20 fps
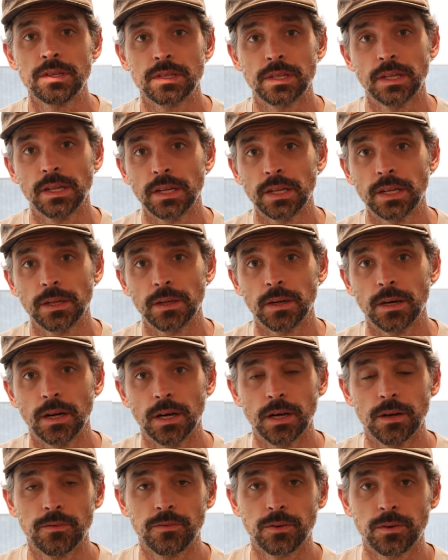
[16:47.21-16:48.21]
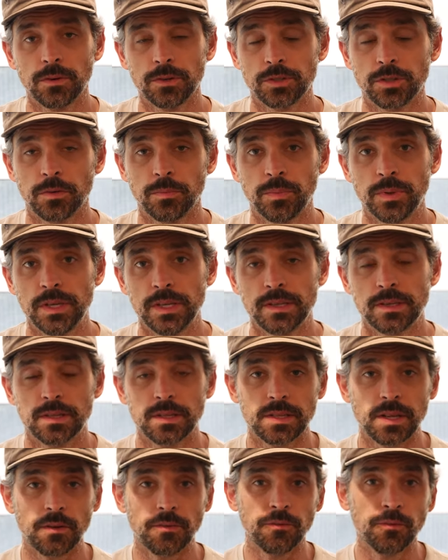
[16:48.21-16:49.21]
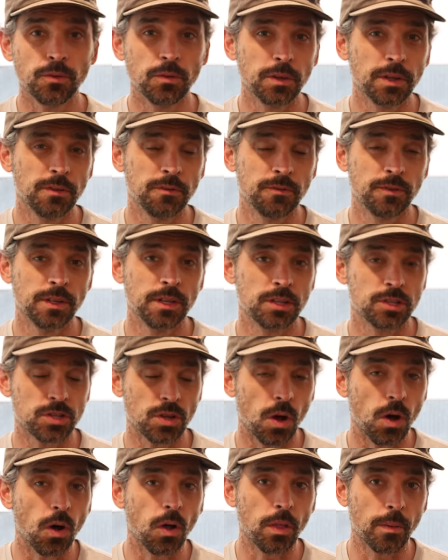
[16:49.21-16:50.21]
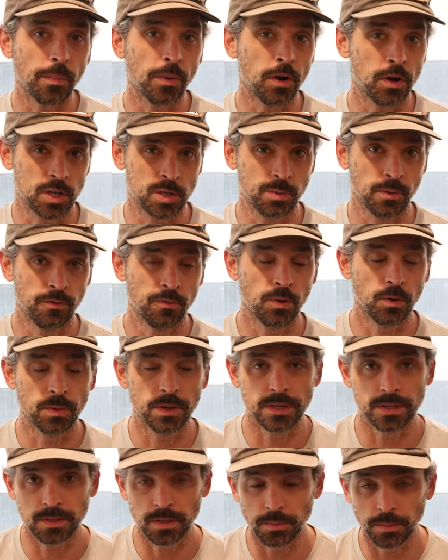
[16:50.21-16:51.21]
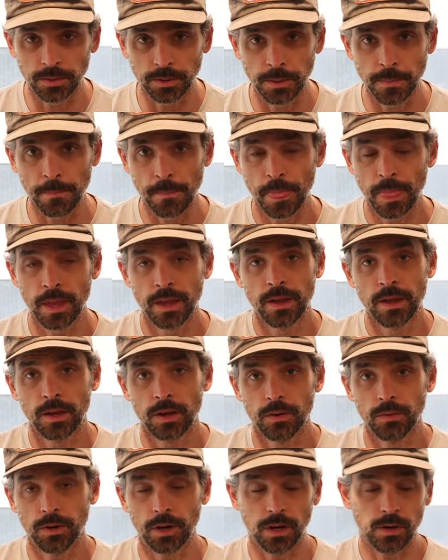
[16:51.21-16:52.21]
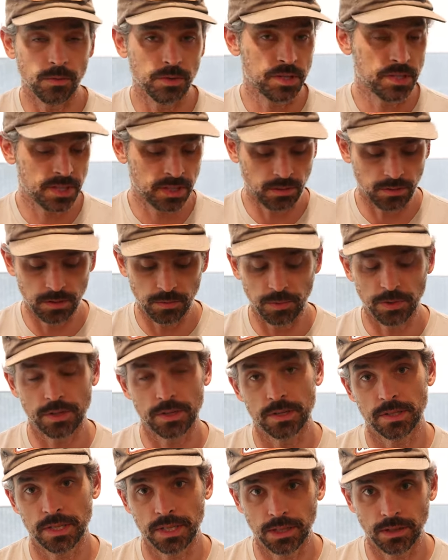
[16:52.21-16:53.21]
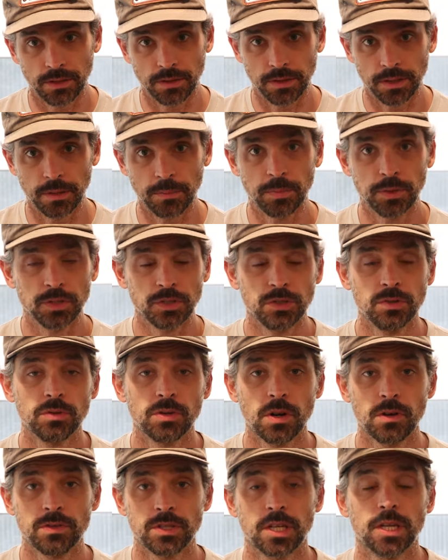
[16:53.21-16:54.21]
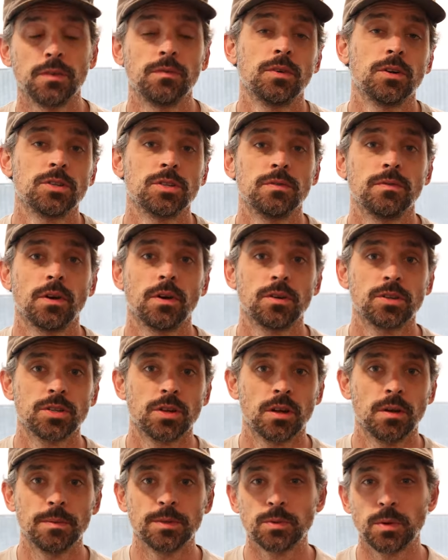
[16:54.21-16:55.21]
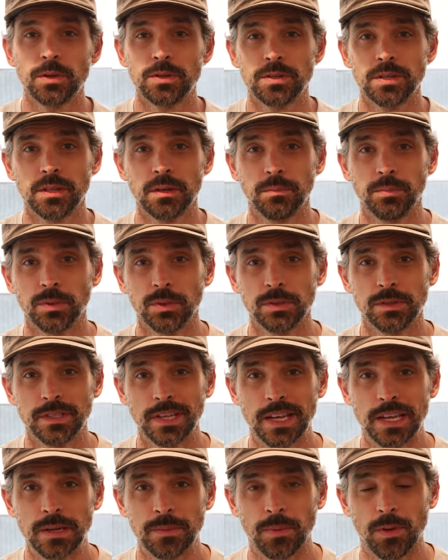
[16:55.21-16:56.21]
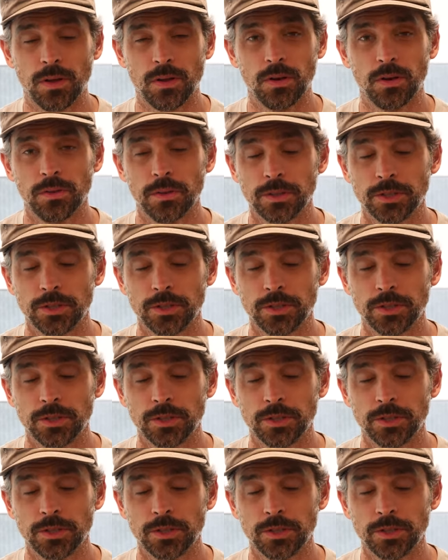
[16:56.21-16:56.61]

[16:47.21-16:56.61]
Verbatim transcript: this in any uh, furniture piece is I fully finished all the parts before we assembled them. Well, we sealed them with a sealer and then put two coats of conversion varnish on them. That's why you see the blue tape on all